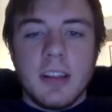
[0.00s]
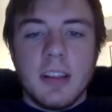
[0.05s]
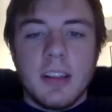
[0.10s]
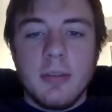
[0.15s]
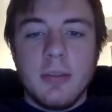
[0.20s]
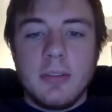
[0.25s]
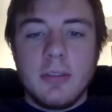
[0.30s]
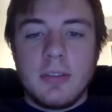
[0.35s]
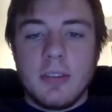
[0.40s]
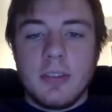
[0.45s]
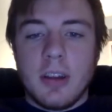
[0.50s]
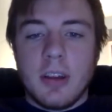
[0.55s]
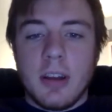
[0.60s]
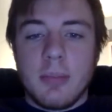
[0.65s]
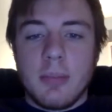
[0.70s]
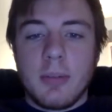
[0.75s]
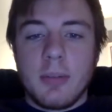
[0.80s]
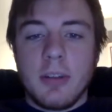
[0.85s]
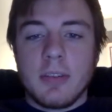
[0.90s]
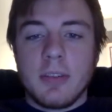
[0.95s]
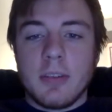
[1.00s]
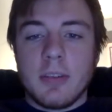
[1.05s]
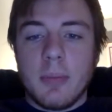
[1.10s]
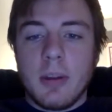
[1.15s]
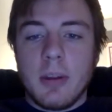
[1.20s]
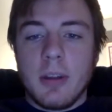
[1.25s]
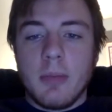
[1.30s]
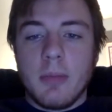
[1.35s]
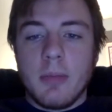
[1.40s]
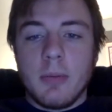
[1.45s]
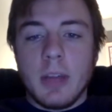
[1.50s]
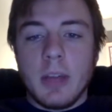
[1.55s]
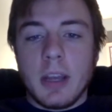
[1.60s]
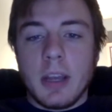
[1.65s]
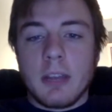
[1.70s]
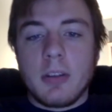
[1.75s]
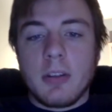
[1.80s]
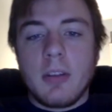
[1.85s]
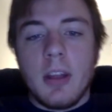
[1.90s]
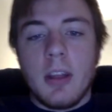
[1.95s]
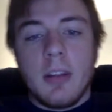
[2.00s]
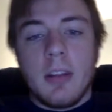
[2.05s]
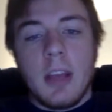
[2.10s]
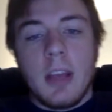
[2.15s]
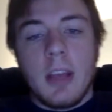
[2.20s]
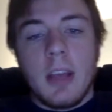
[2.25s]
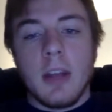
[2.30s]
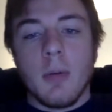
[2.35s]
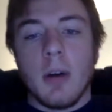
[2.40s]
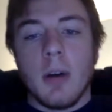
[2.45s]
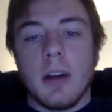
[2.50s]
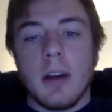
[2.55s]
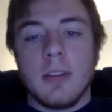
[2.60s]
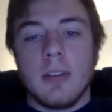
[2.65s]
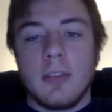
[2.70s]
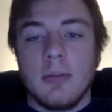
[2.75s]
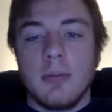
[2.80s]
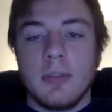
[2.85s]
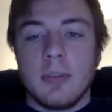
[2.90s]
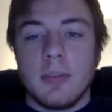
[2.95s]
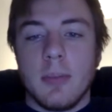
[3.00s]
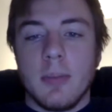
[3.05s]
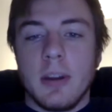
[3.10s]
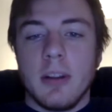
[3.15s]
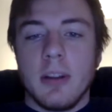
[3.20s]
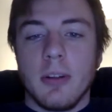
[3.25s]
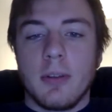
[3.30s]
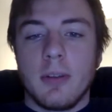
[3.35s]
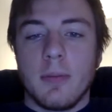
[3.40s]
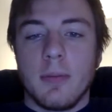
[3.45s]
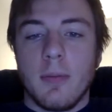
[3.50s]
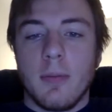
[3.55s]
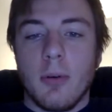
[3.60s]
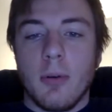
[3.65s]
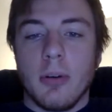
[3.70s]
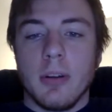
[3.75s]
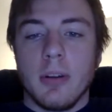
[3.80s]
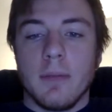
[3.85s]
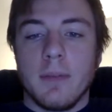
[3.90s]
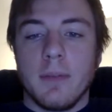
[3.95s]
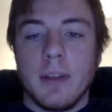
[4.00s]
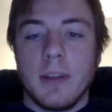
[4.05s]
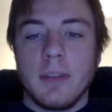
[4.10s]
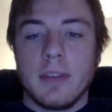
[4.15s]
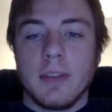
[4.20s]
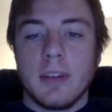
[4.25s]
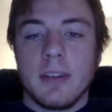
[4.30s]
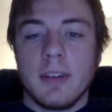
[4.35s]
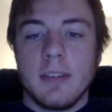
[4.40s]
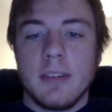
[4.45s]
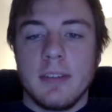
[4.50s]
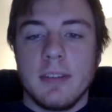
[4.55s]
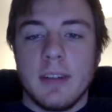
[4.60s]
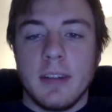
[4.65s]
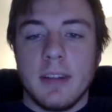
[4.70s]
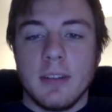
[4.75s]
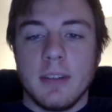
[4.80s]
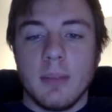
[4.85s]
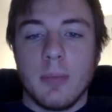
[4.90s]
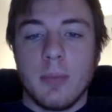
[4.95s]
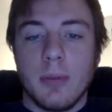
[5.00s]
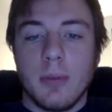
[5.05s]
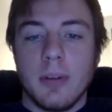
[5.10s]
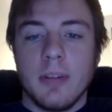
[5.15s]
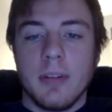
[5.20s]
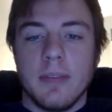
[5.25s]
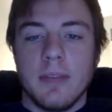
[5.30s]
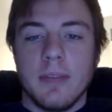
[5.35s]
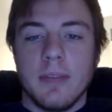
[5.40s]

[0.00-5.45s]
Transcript: Who's somebody like hitting wise? Who's somebody you're looking forward to facing at some point?